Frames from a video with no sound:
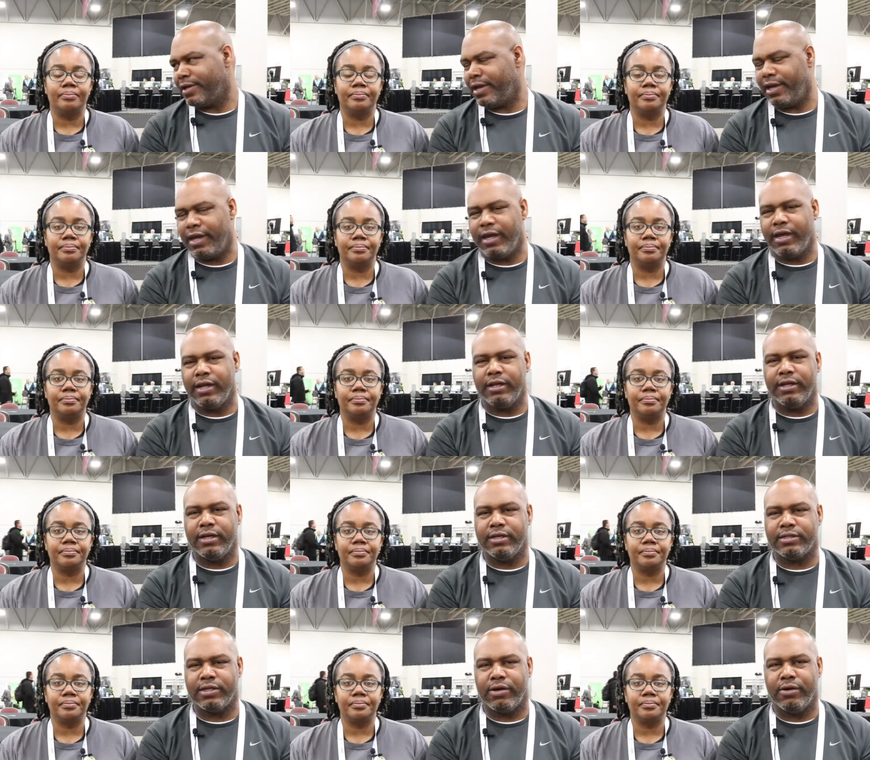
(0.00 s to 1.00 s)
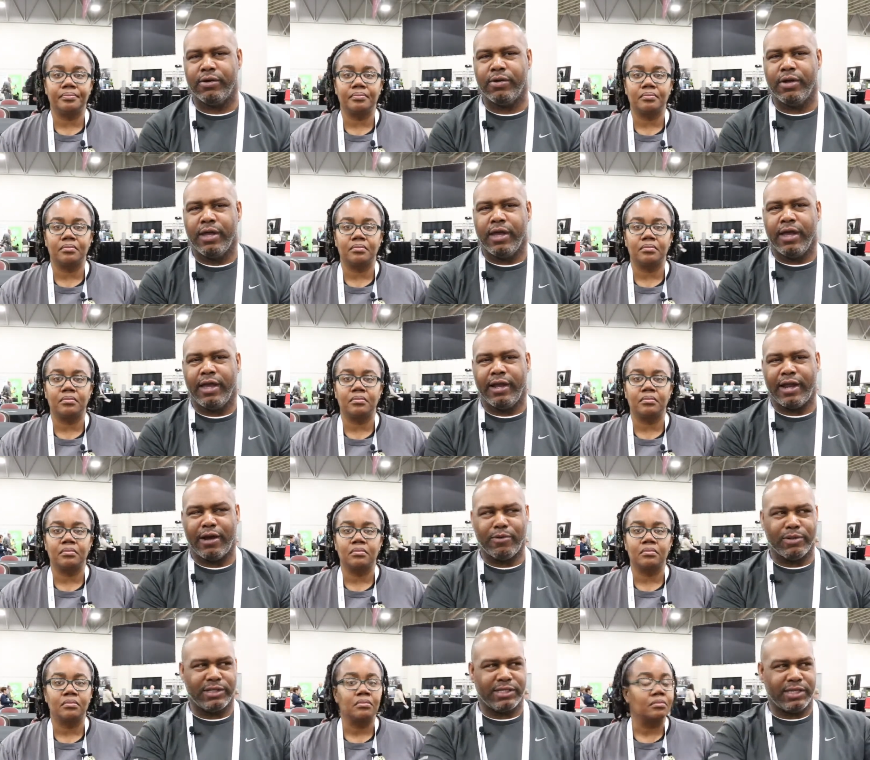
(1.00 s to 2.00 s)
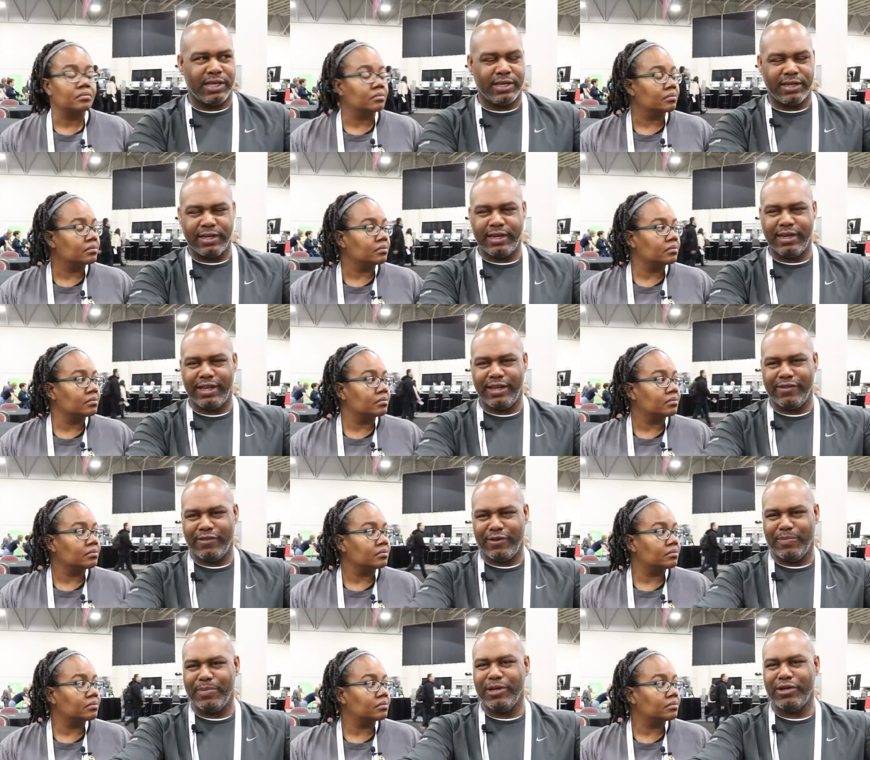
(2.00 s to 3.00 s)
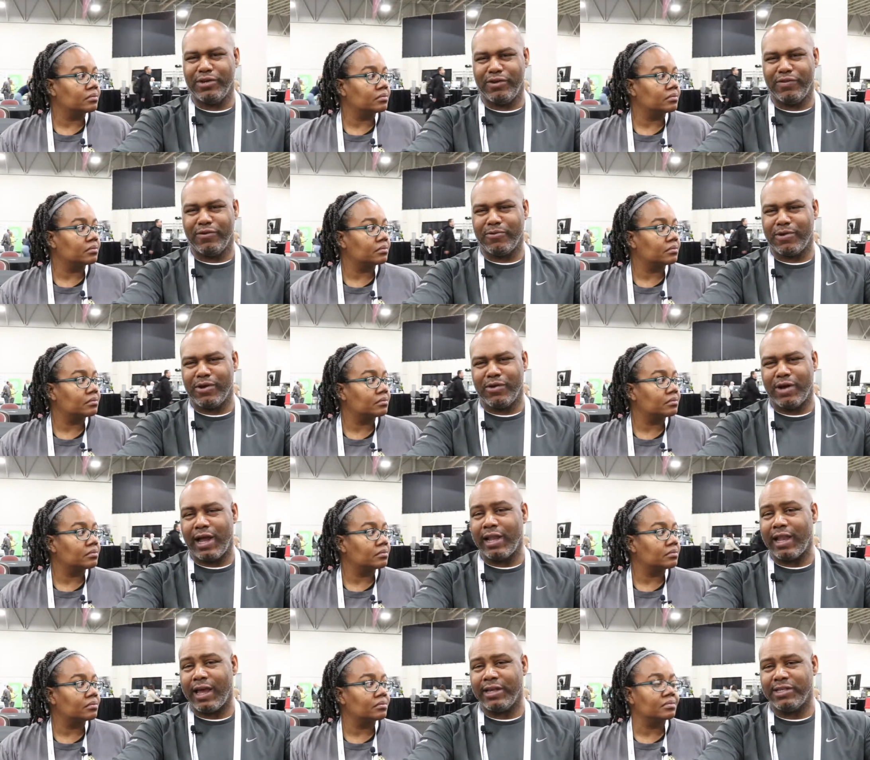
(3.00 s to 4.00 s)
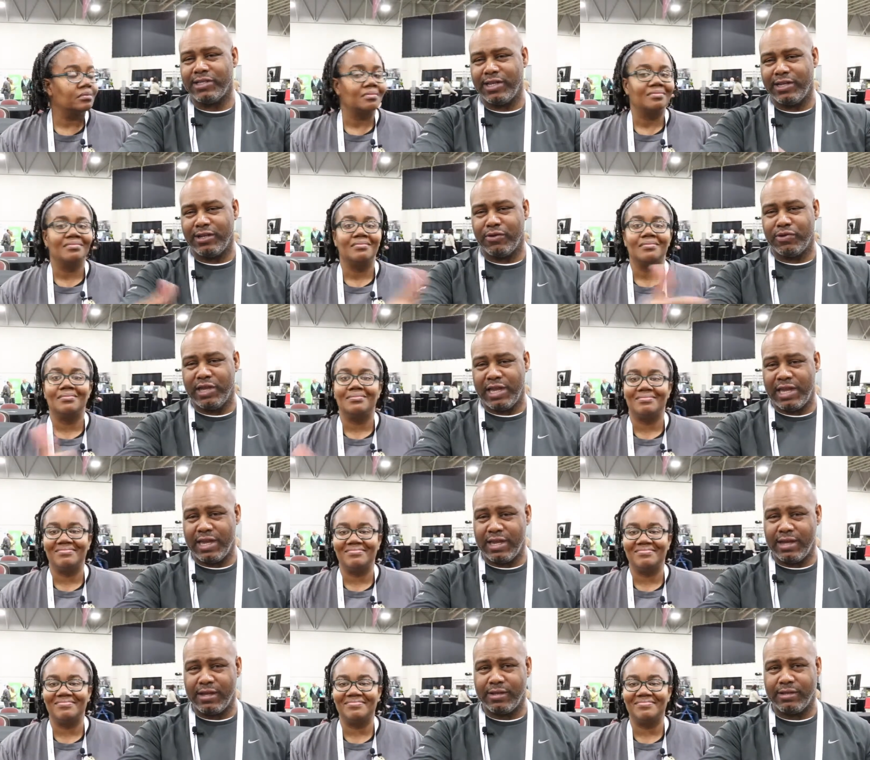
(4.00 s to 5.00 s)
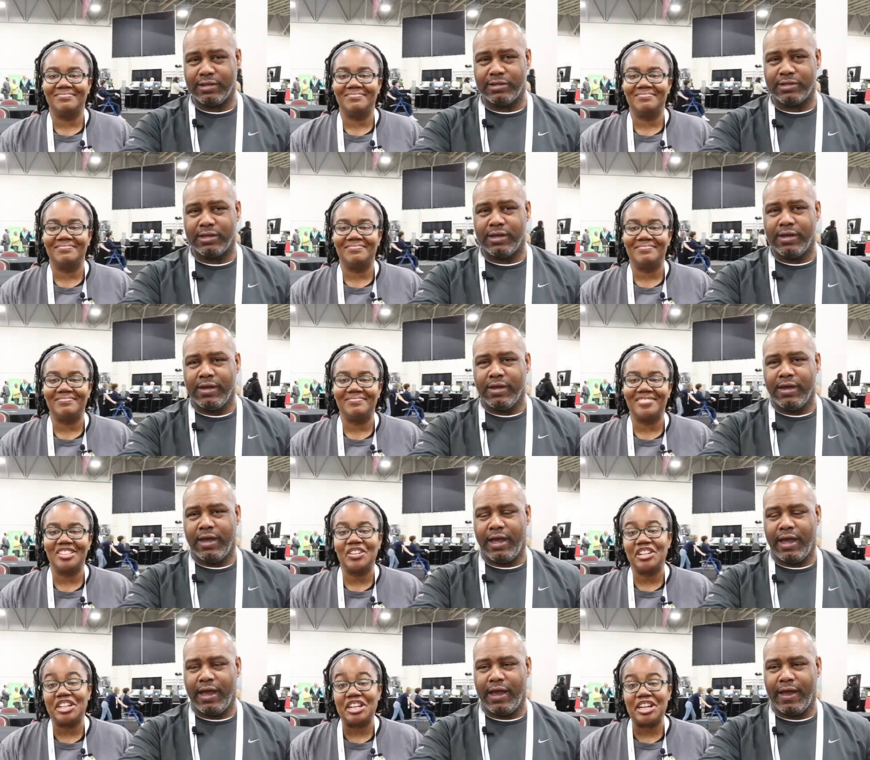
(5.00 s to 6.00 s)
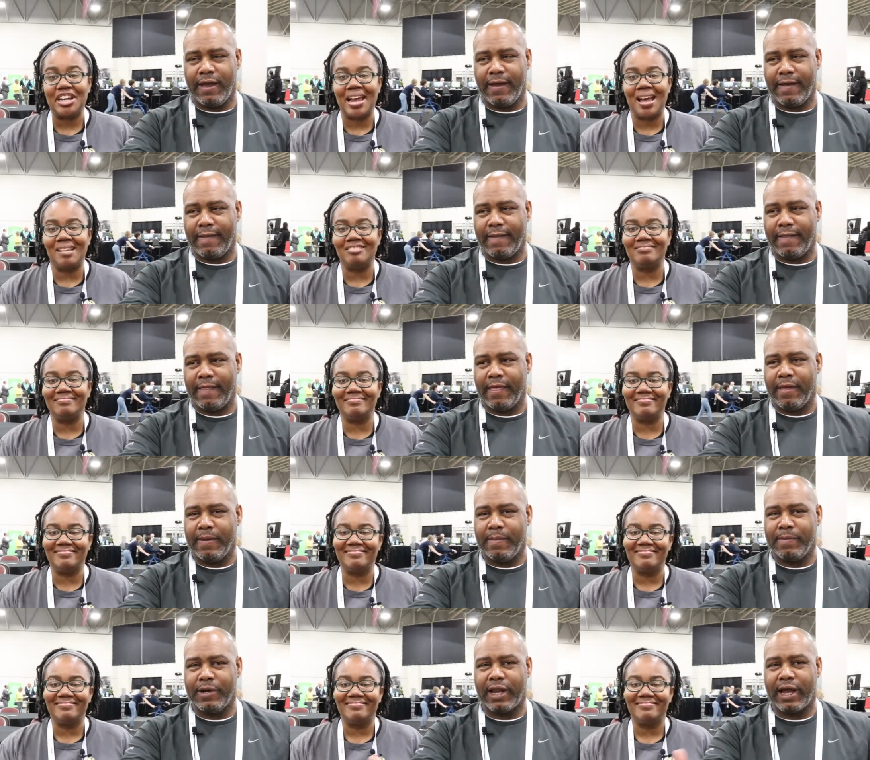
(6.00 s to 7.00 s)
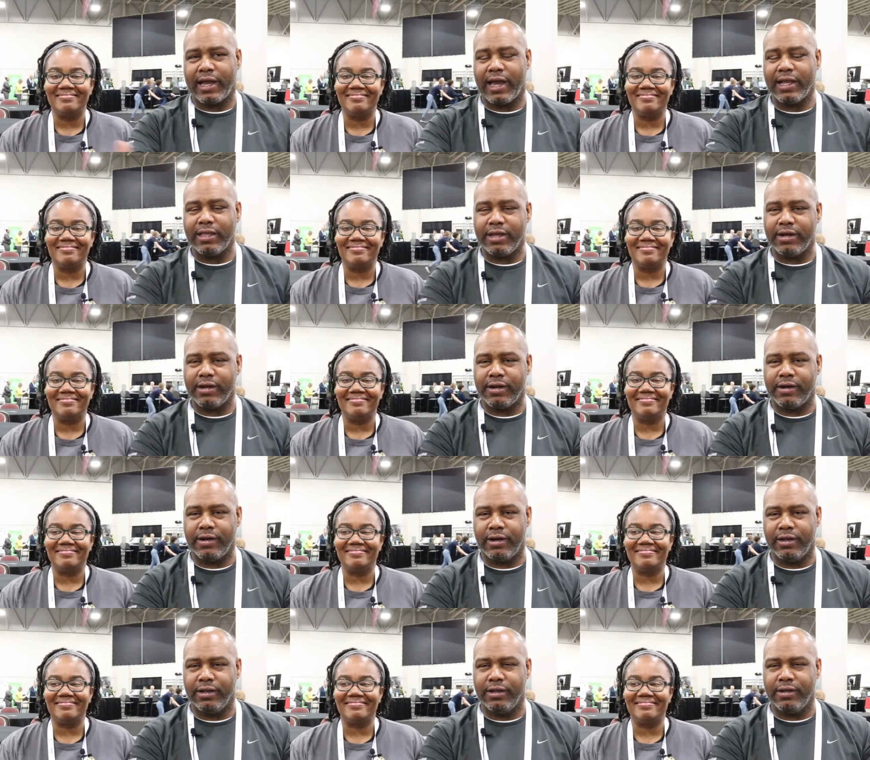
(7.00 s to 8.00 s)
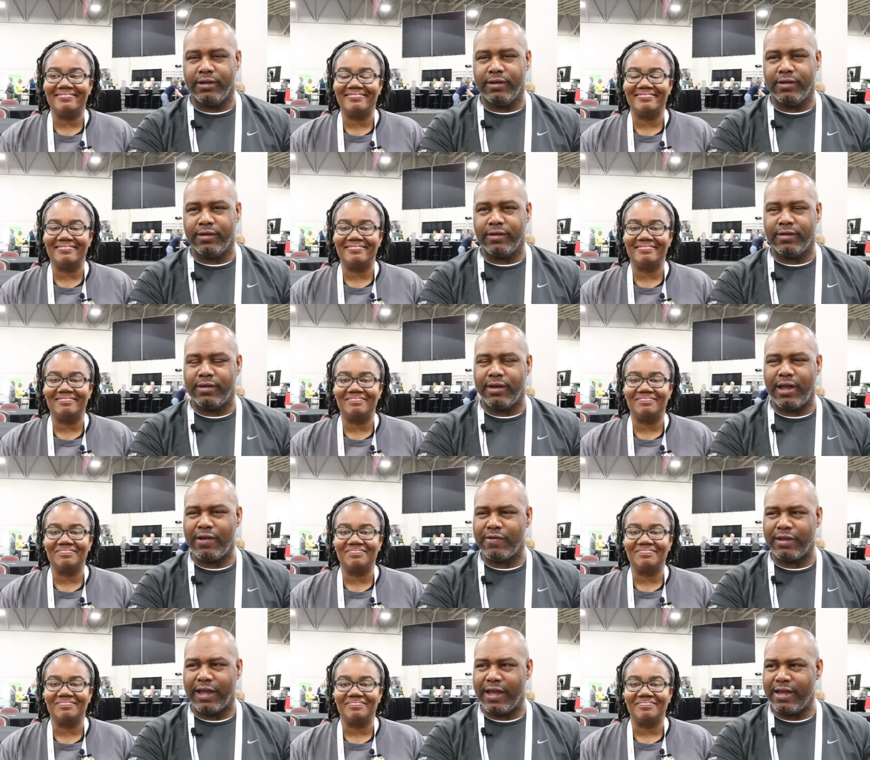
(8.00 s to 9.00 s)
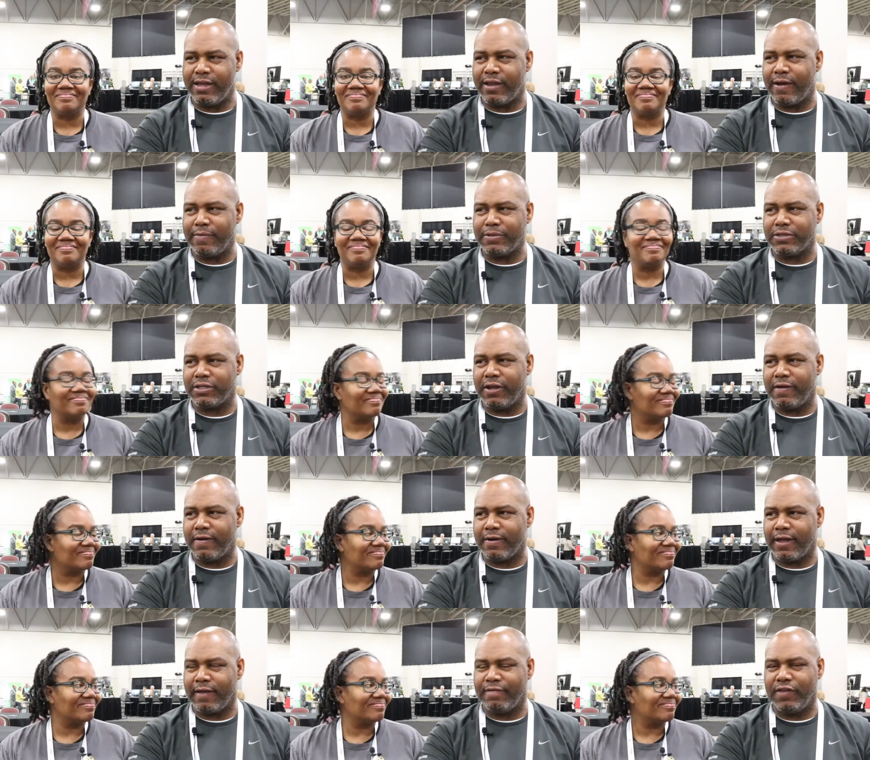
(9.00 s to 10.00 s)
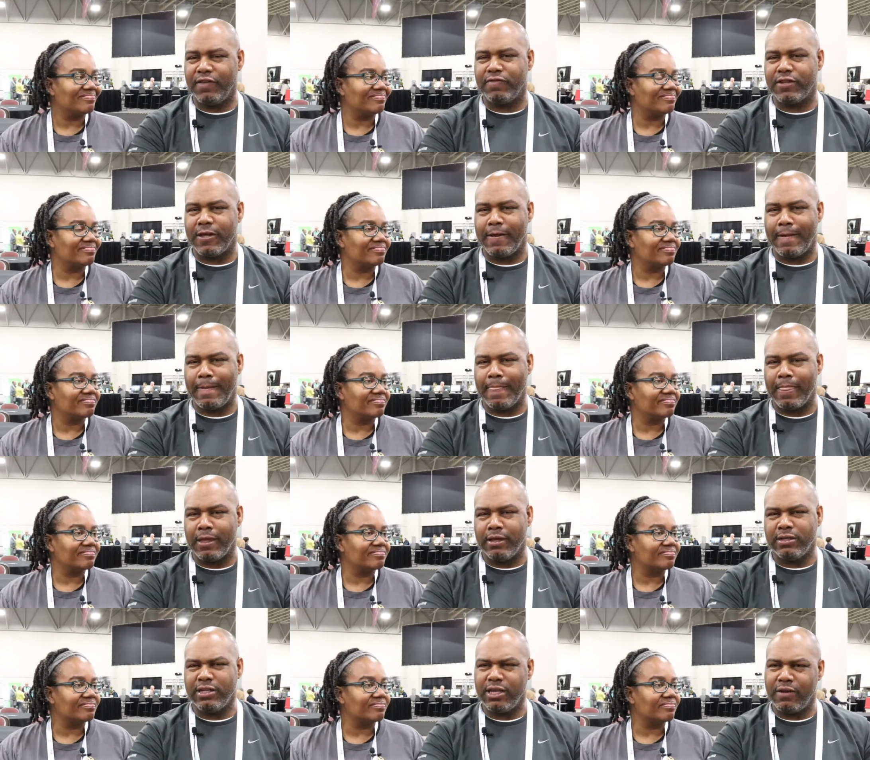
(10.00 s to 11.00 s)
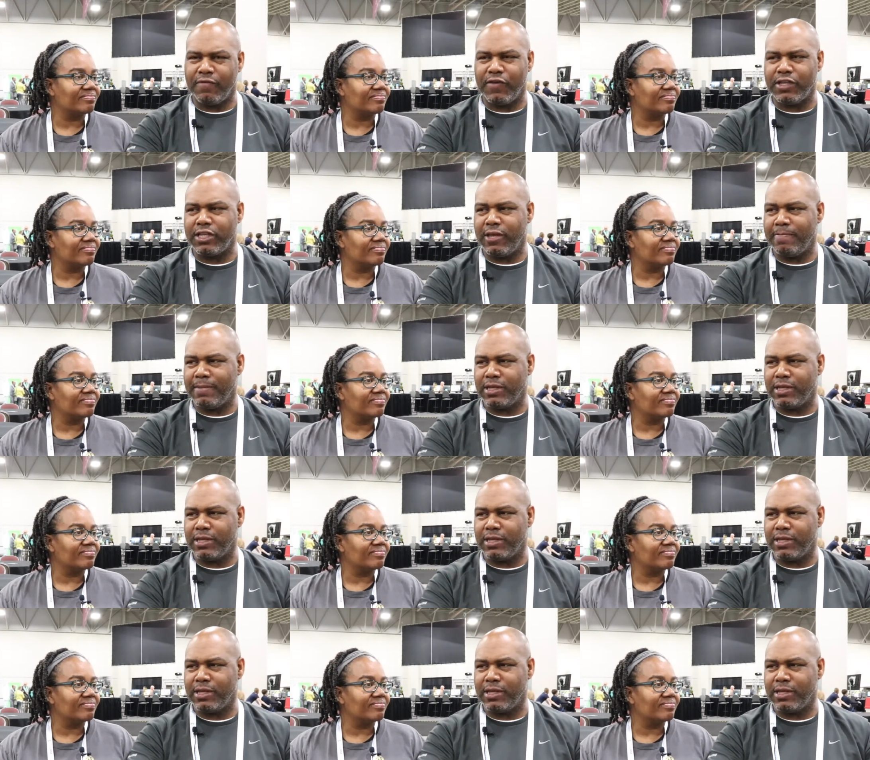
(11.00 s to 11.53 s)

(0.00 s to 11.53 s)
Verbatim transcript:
Speaker 1: And uh, so, and I was sitting in the middle of the row. I like sitting on the ends.
Speaker 2: So and,
Speaker 1: but I got there uh, not late. I was there like 15, 10 to 15